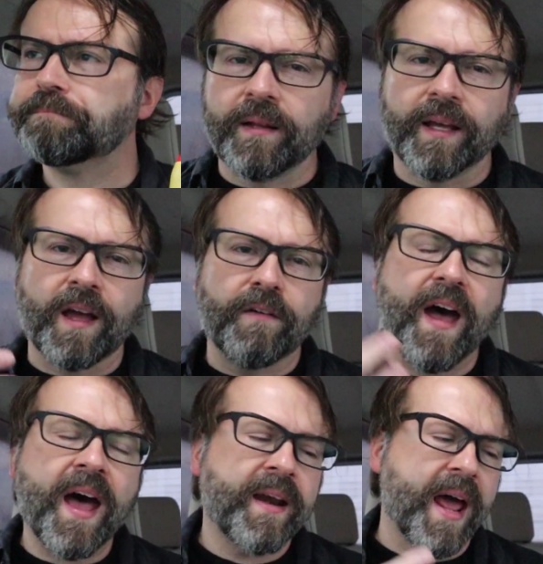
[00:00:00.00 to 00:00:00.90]
Like I've
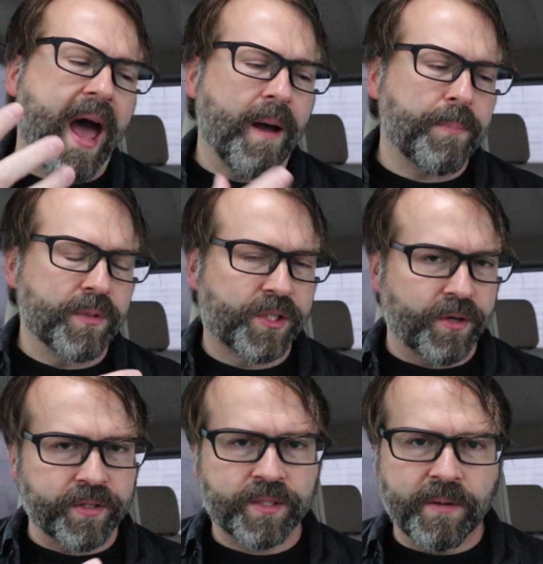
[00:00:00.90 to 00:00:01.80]
had apple
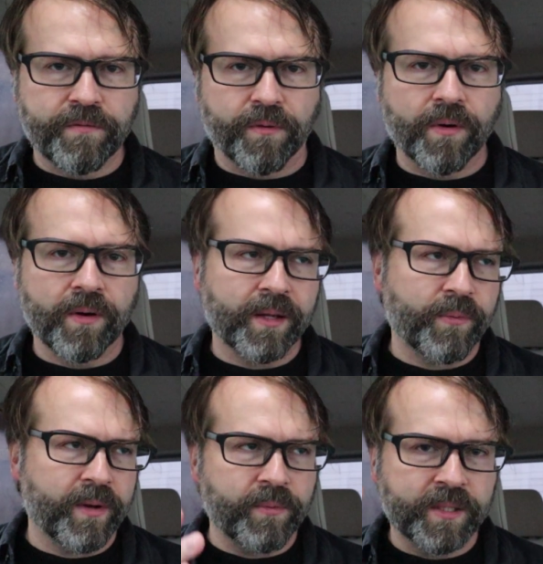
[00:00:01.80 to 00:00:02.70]
sodas before, like
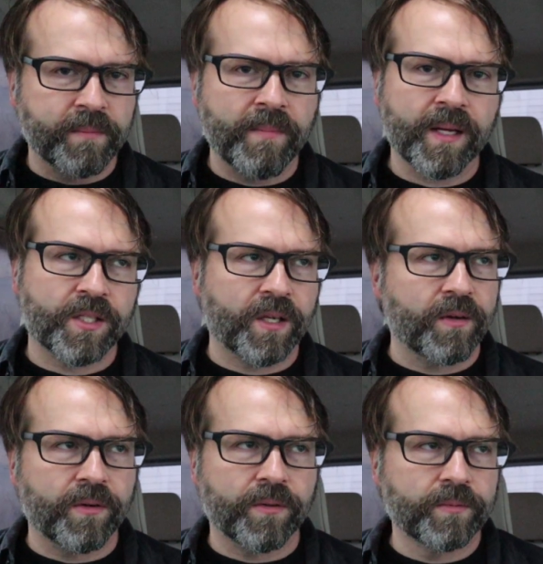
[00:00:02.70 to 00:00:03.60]
when I went to
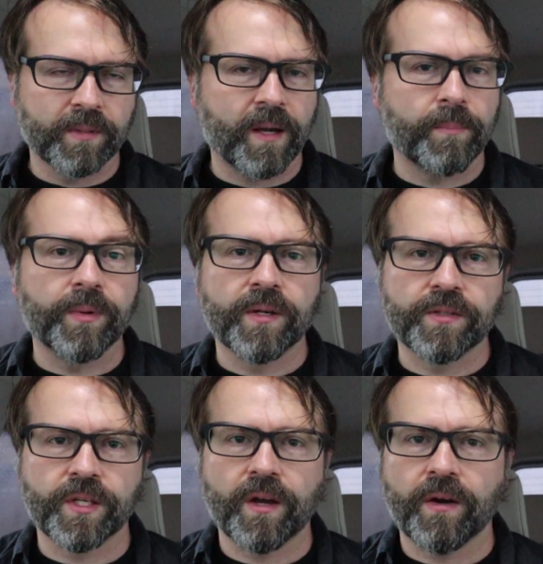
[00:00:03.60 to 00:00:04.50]
Mexico a couple
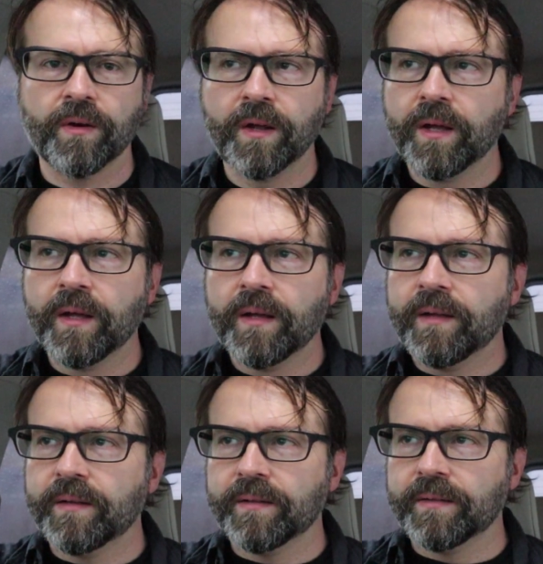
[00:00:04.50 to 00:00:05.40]
years ago.
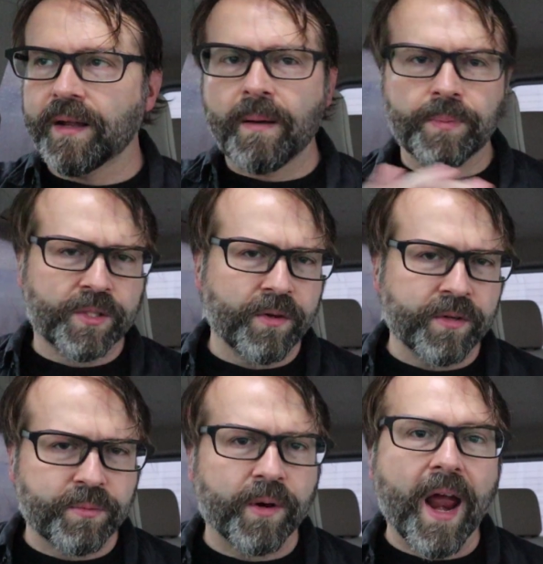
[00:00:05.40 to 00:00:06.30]
Apple
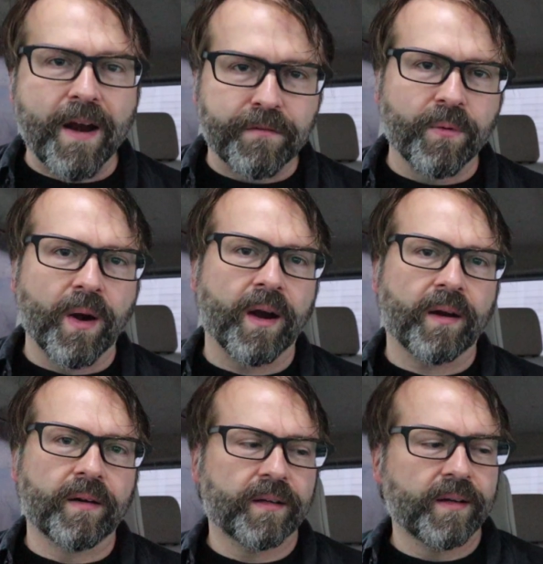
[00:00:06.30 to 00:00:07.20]
sodas were
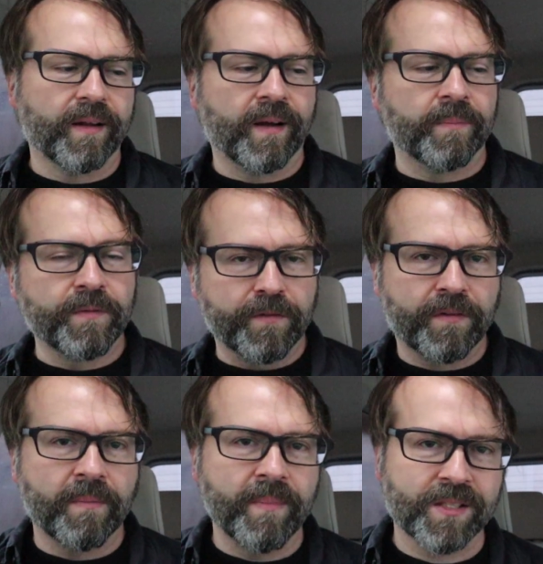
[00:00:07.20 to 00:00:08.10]
everywhere. If you're
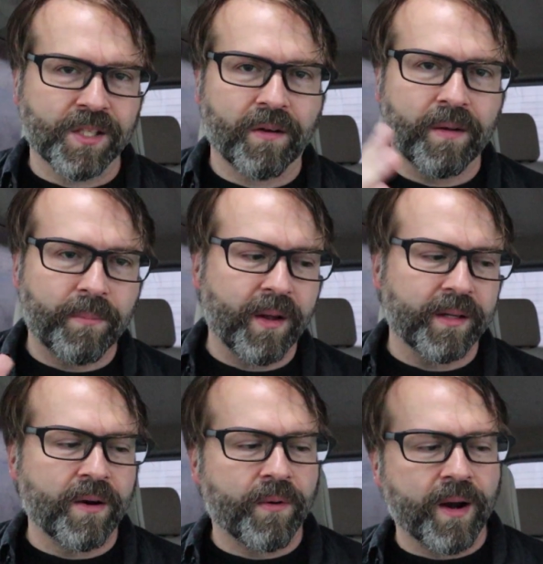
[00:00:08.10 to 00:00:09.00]
from Mexico, you probably
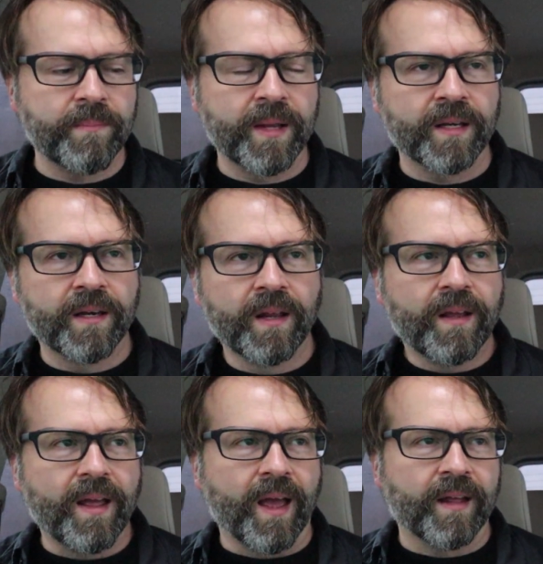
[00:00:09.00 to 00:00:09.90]
know what I mean.
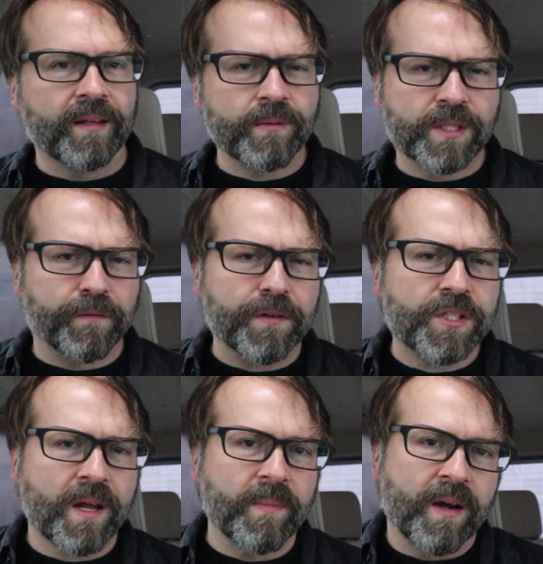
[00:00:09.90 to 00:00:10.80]
And that was the
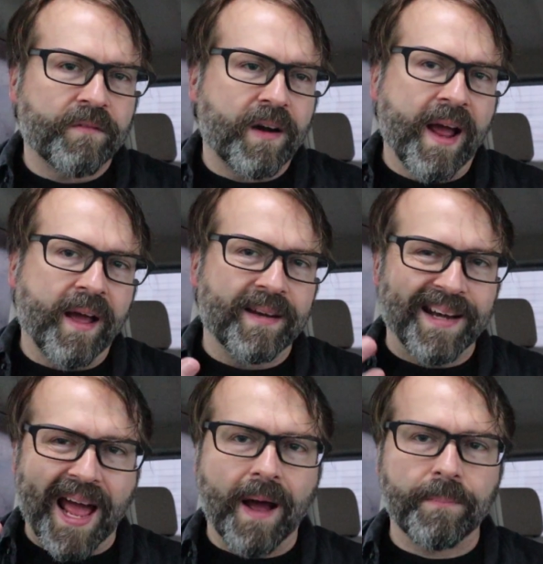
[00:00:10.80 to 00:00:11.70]
first time I'd ever had an
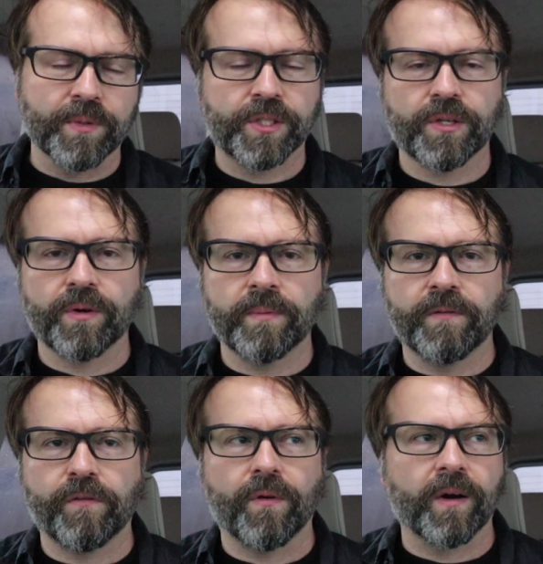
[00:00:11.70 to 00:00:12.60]
apple soda
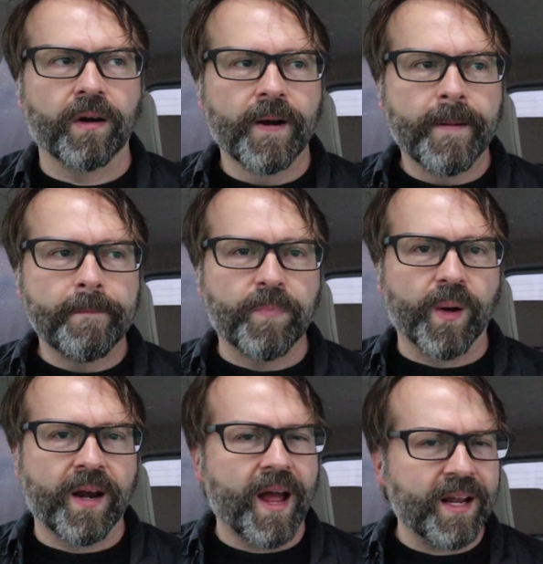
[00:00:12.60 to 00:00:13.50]
before.
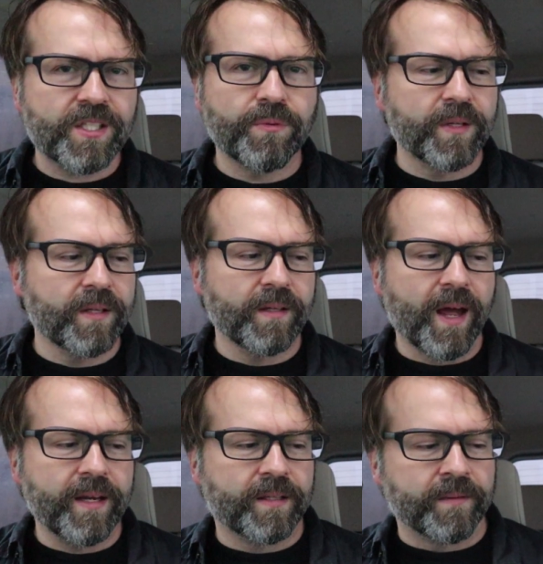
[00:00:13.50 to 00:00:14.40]
But I actually really
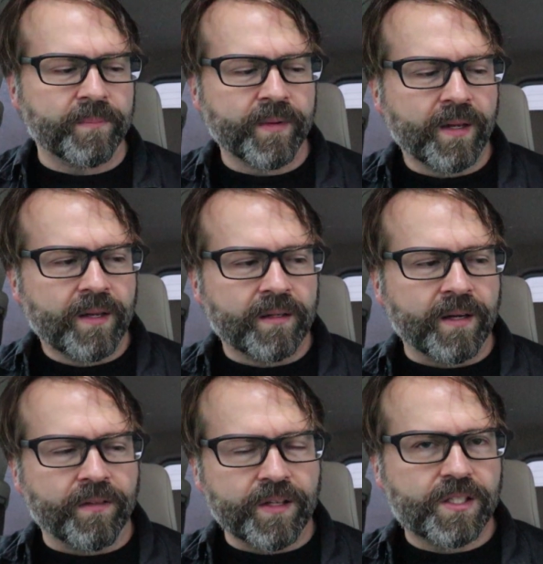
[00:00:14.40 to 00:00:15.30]
liked them.
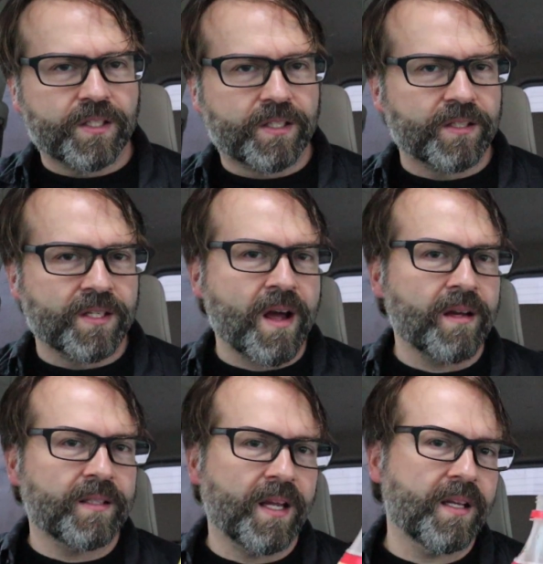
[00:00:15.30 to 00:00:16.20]
Now this does
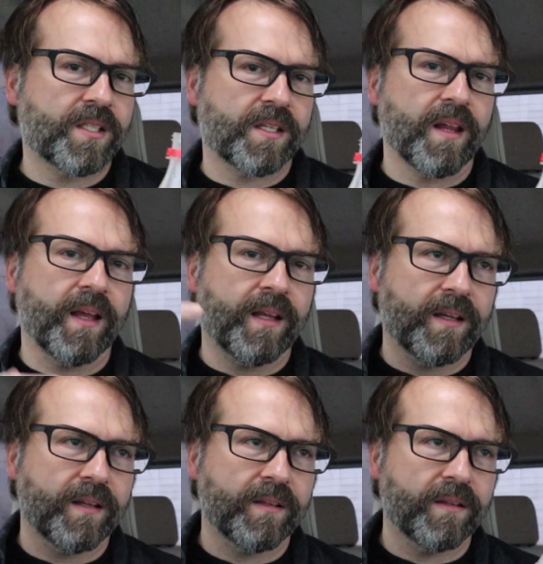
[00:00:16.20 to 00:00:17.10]
not taste like
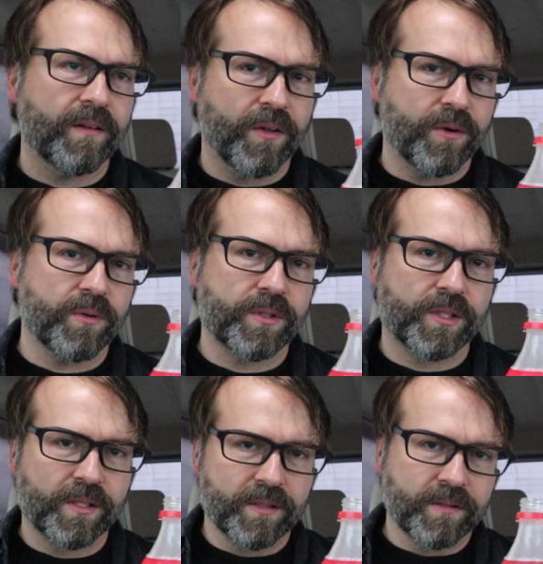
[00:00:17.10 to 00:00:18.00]

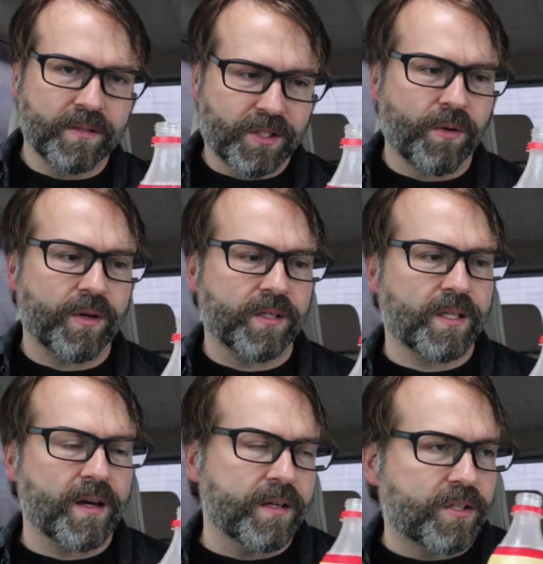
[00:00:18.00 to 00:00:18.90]
those sodas
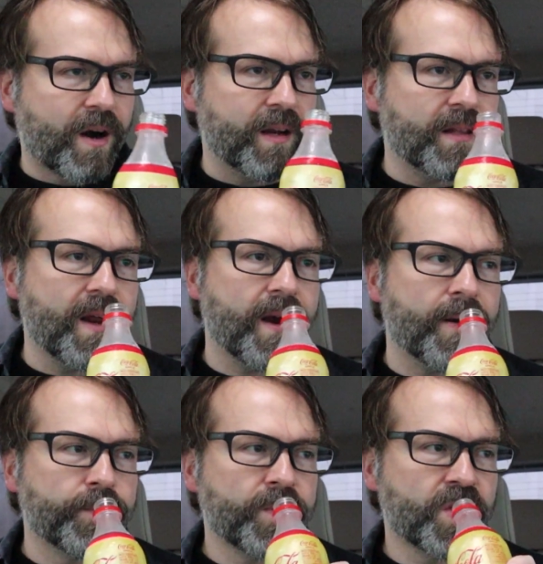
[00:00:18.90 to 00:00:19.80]
that I tried there.